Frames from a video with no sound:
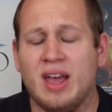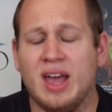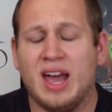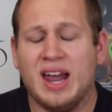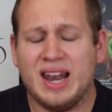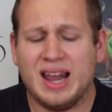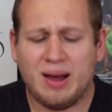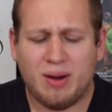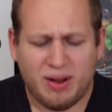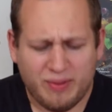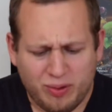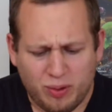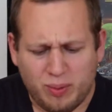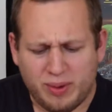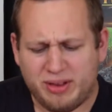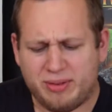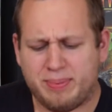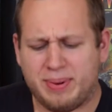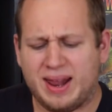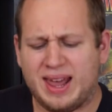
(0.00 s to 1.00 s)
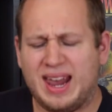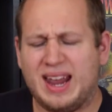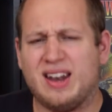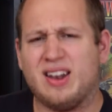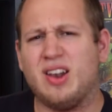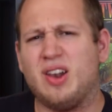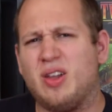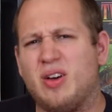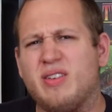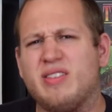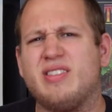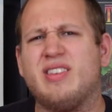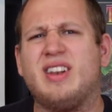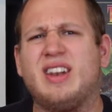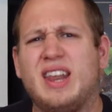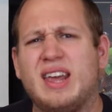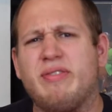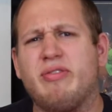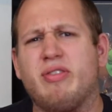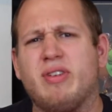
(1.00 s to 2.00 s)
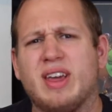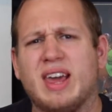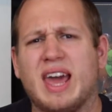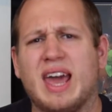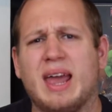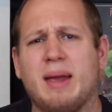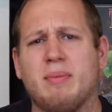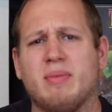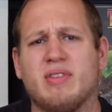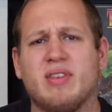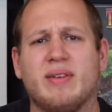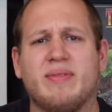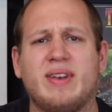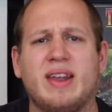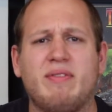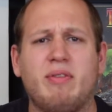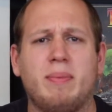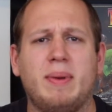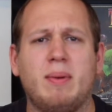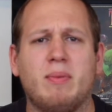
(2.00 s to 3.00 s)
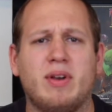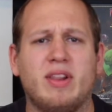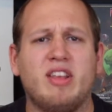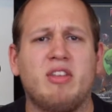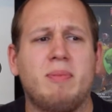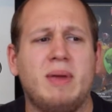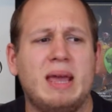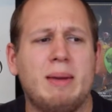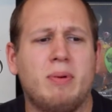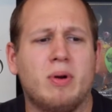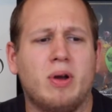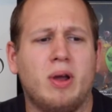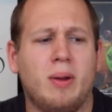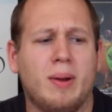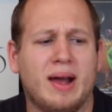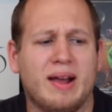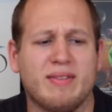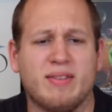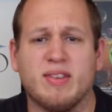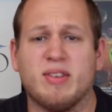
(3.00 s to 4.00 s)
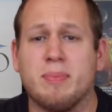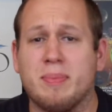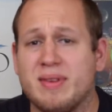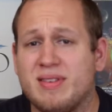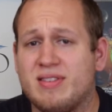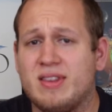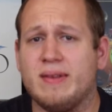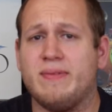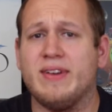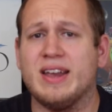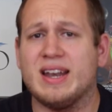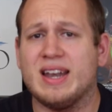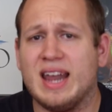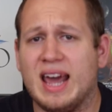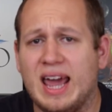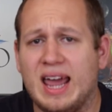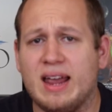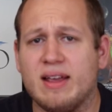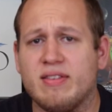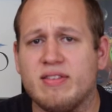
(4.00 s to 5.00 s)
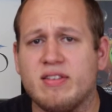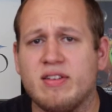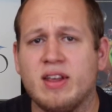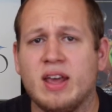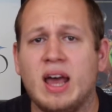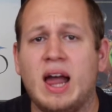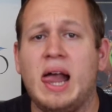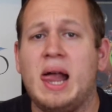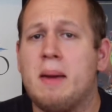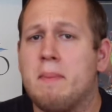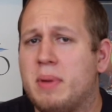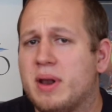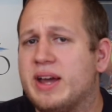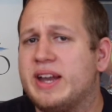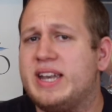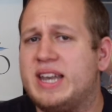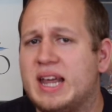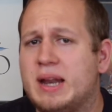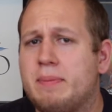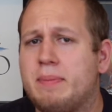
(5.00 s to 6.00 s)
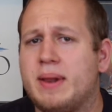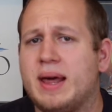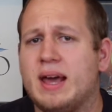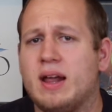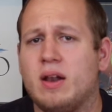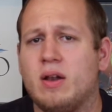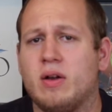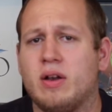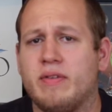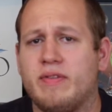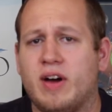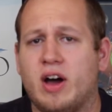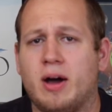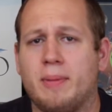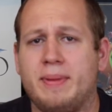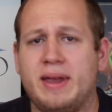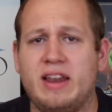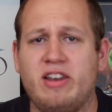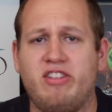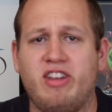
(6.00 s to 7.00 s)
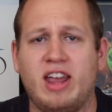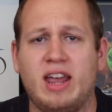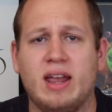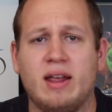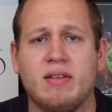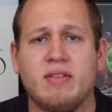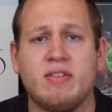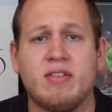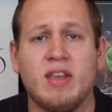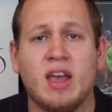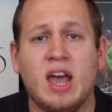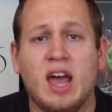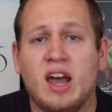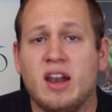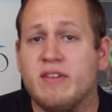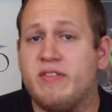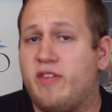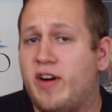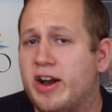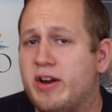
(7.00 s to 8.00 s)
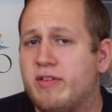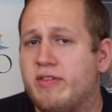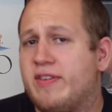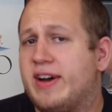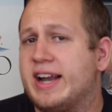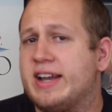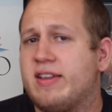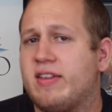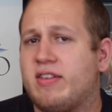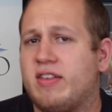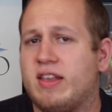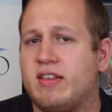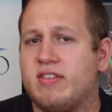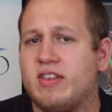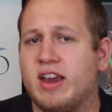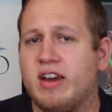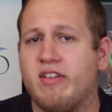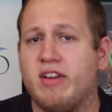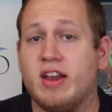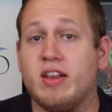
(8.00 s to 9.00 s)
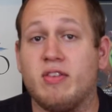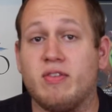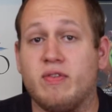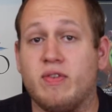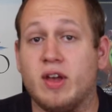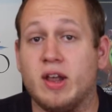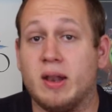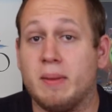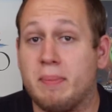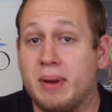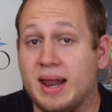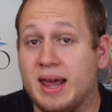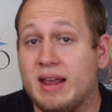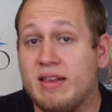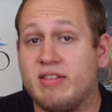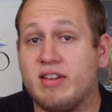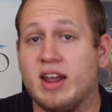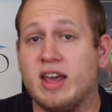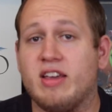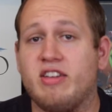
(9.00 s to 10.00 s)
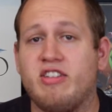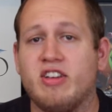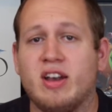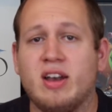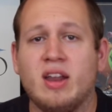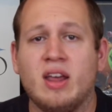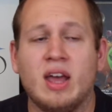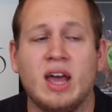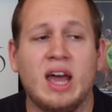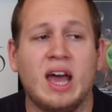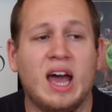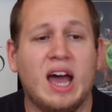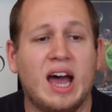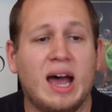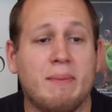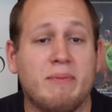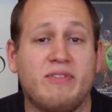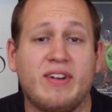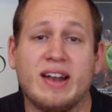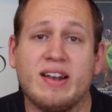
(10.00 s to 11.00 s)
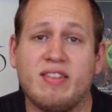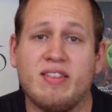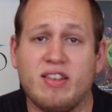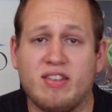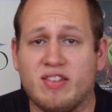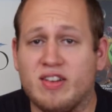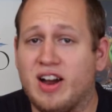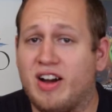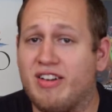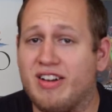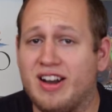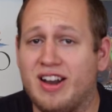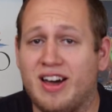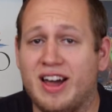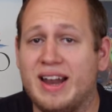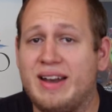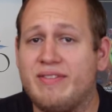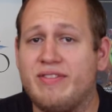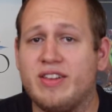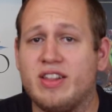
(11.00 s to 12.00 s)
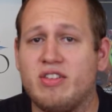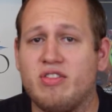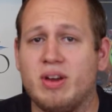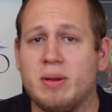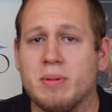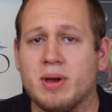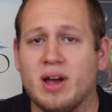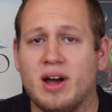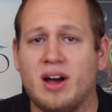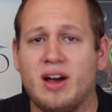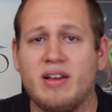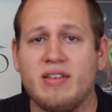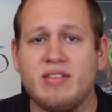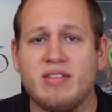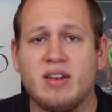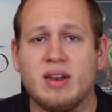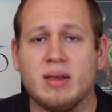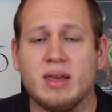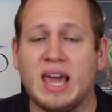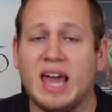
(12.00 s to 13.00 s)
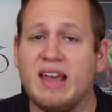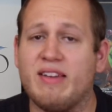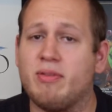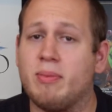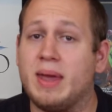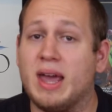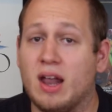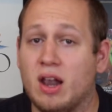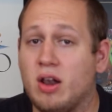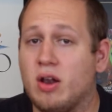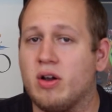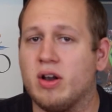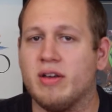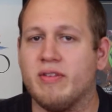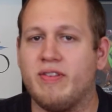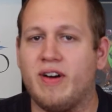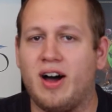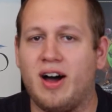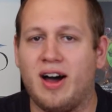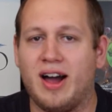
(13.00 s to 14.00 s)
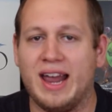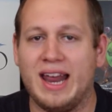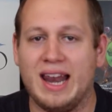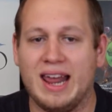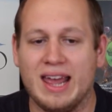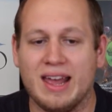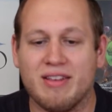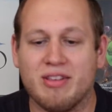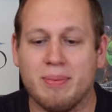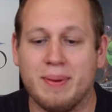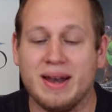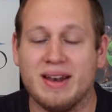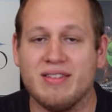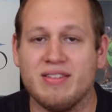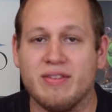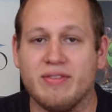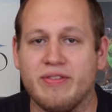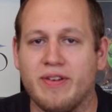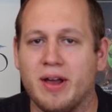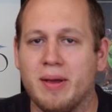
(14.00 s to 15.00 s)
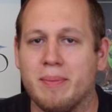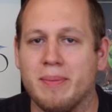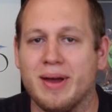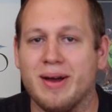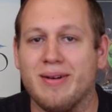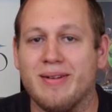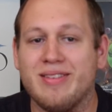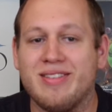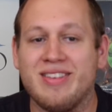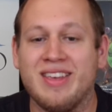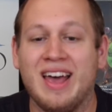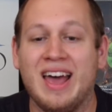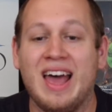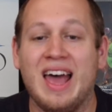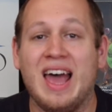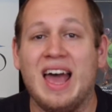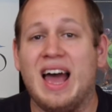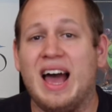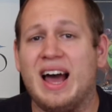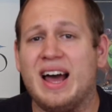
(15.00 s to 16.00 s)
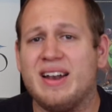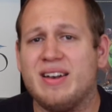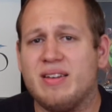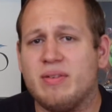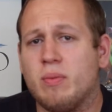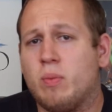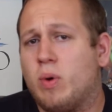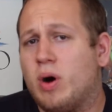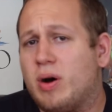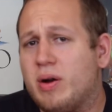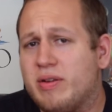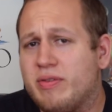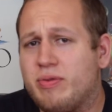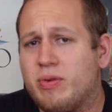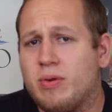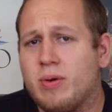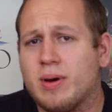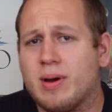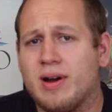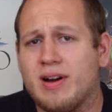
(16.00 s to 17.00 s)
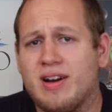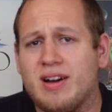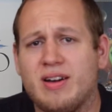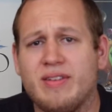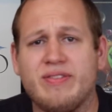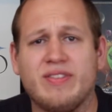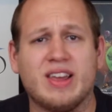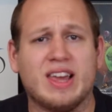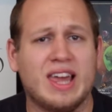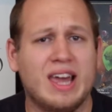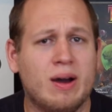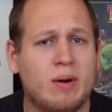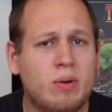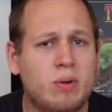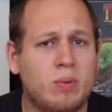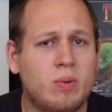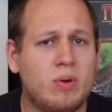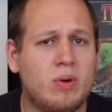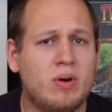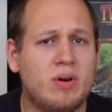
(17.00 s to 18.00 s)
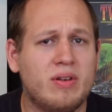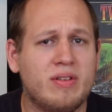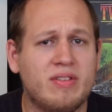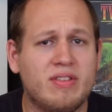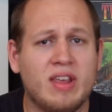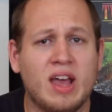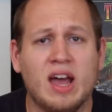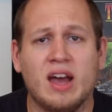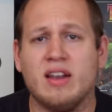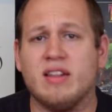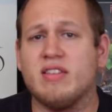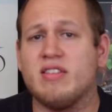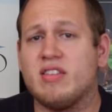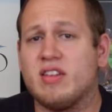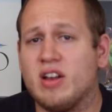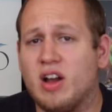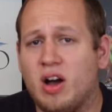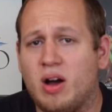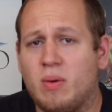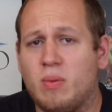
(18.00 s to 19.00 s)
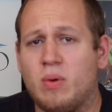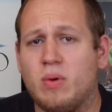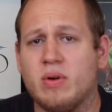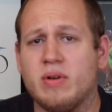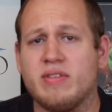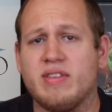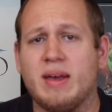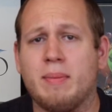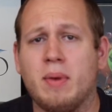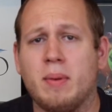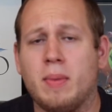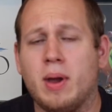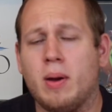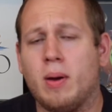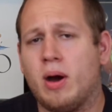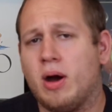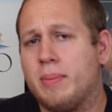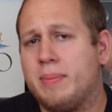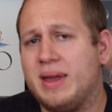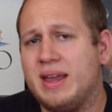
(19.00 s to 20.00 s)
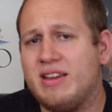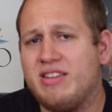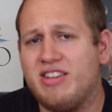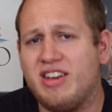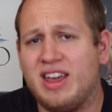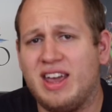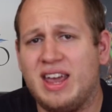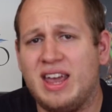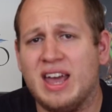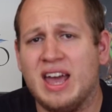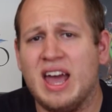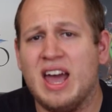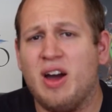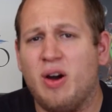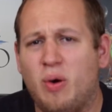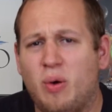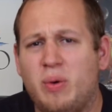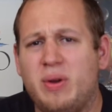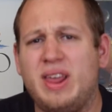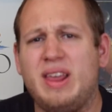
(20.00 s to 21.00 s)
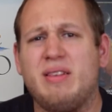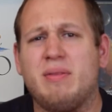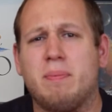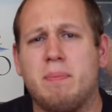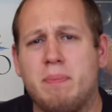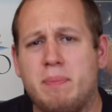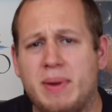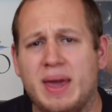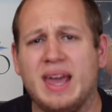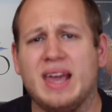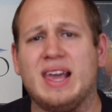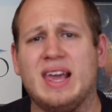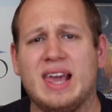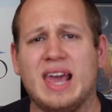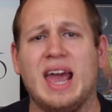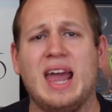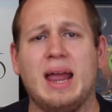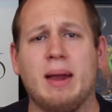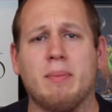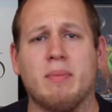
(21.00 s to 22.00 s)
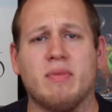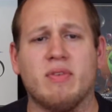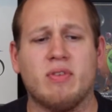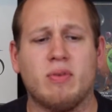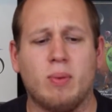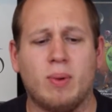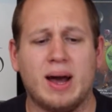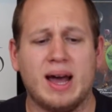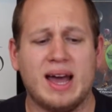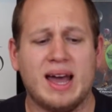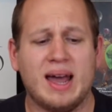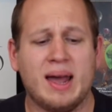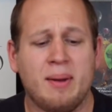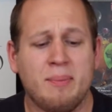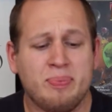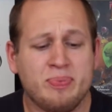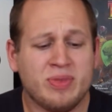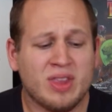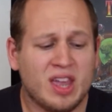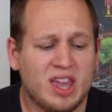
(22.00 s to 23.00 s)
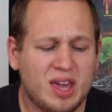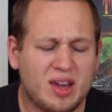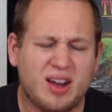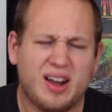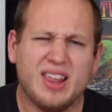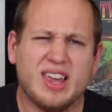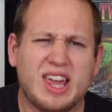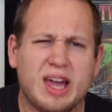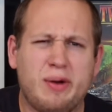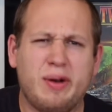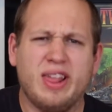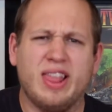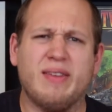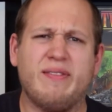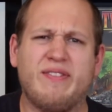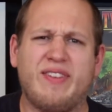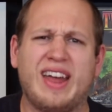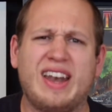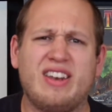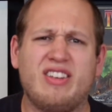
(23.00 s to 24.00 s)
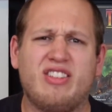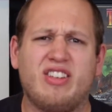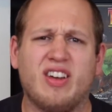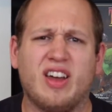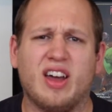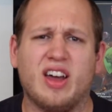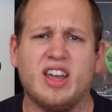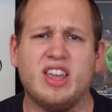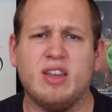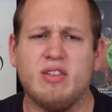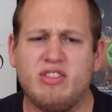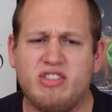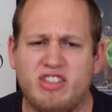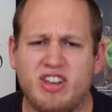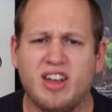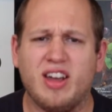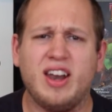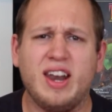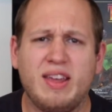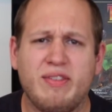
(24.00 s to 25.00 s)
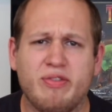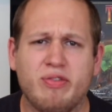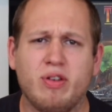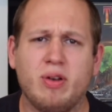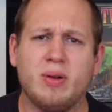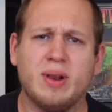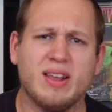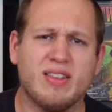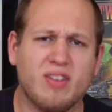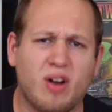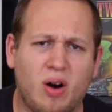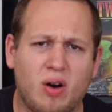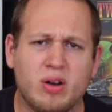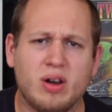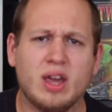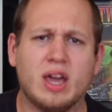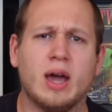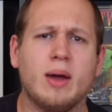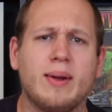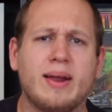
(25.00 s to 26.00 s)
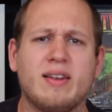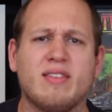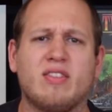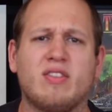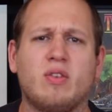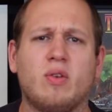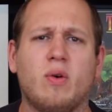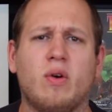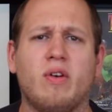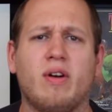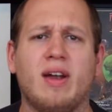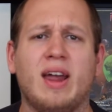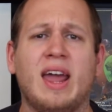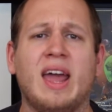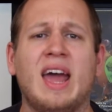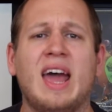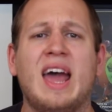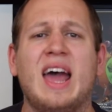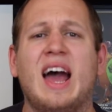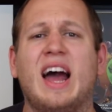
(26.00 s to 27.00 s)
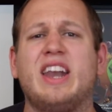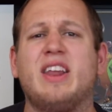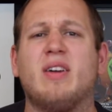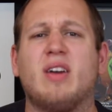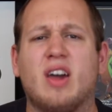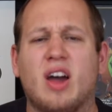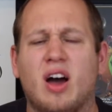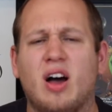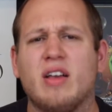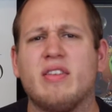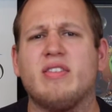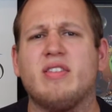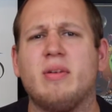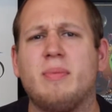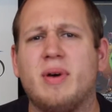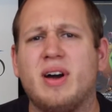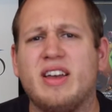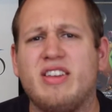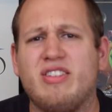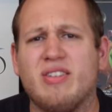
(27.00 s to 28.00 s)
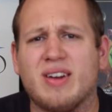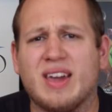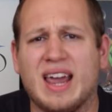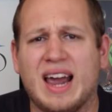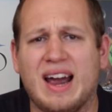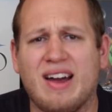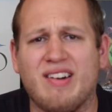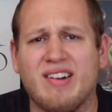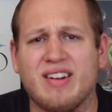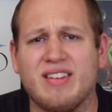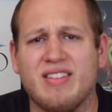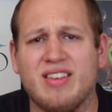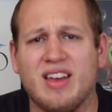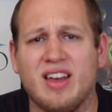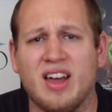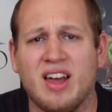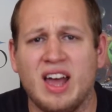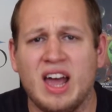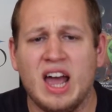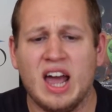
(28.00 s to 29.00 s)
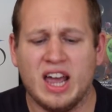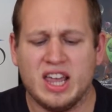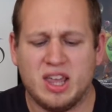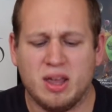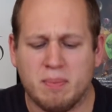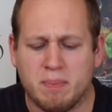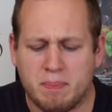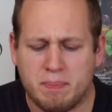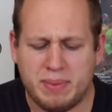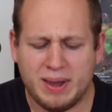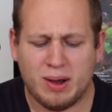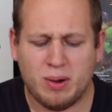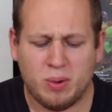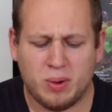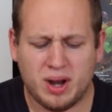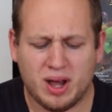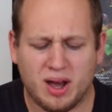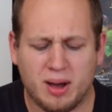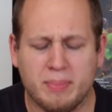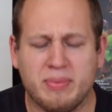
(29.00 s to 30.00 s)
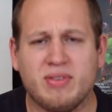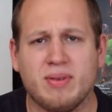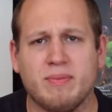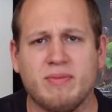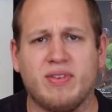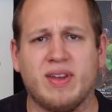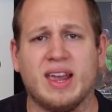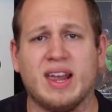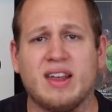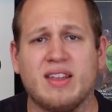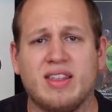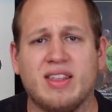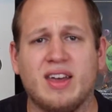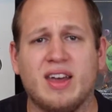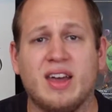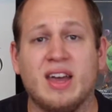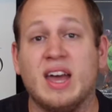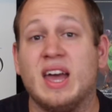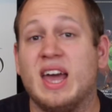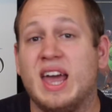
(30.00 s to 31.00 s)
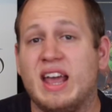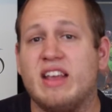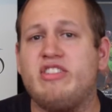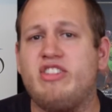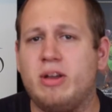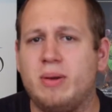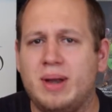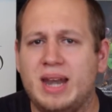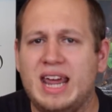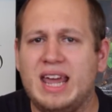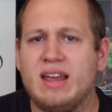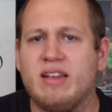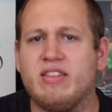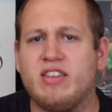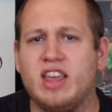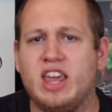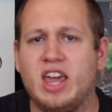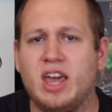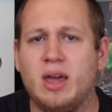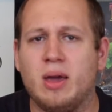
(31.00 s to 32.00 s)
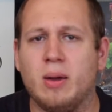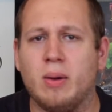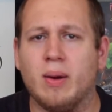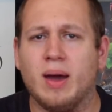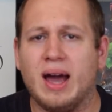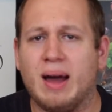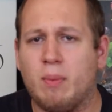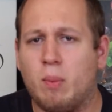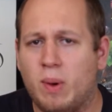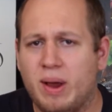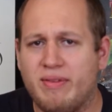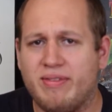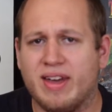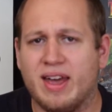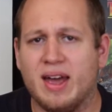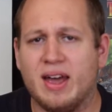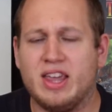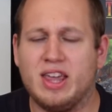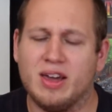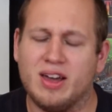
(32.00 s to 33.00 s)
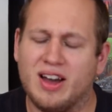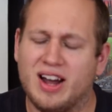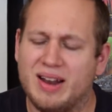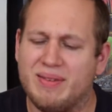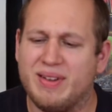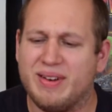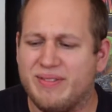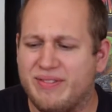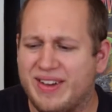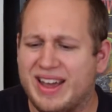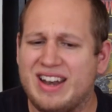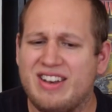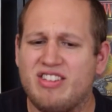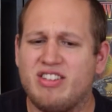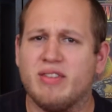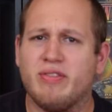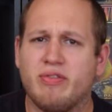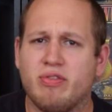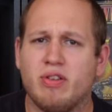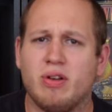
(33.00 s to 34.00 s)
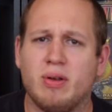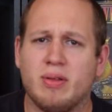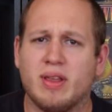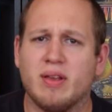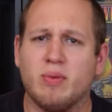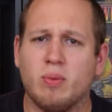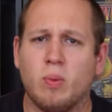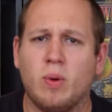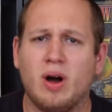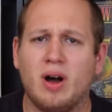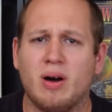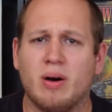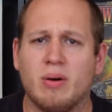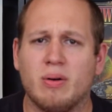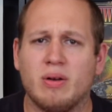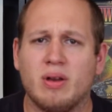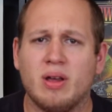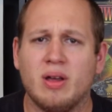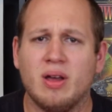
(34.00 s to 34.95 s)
Now, I've always played lots of different games. I've never been one of these people who has a specific taste, but I did play a lot of RPGs. The Final Fantasy series for the PlayStation, Phantasy Star Online for the Dreamcast gave me a lot of highly expensive phone bills, and World of Warcraft, Guild Wars, the Star Wars MMORPG, all these big games where you kind of go on an adventure, you journey through this ongoing story, and you customise your character, you build up something that is unique to you, and with it, you kind of adventure through this world.